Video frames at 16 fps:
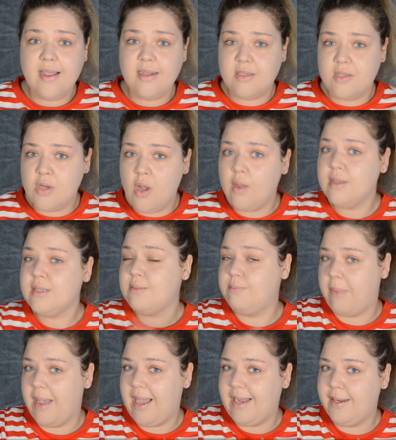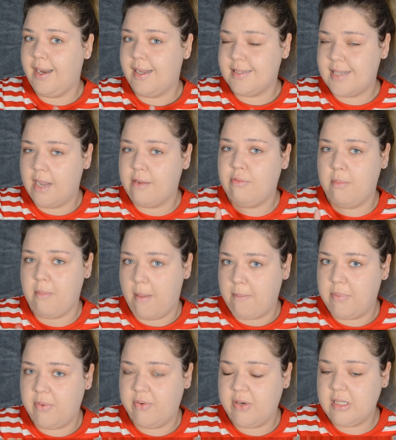it's not as bad as I
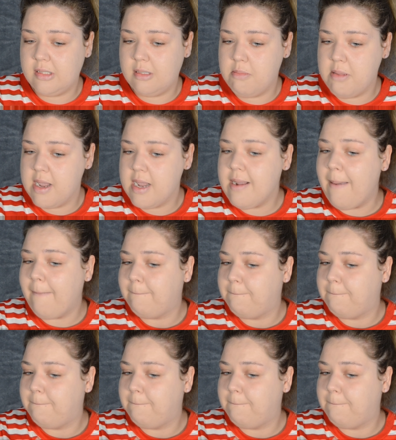remember it to be,